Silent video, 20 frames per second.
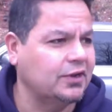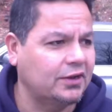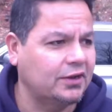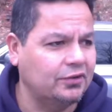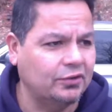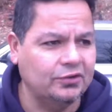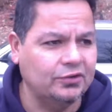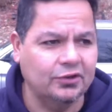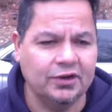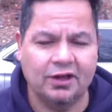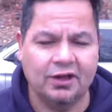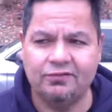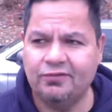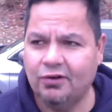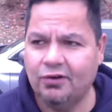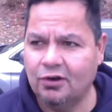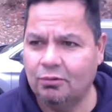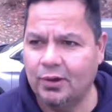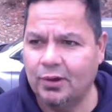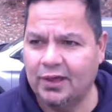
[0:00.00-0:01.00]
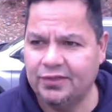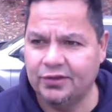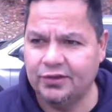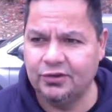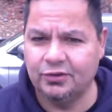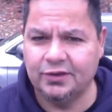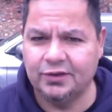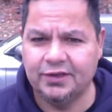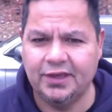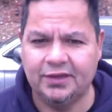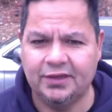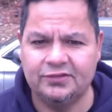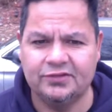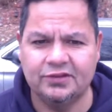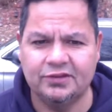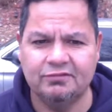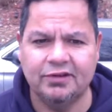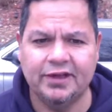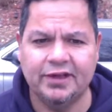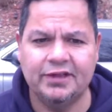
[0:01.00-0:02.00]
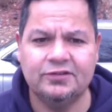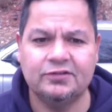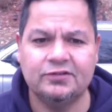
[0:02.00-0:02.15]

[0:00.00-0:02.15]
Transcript: I know you're not far away. I think you're in Kingston, right?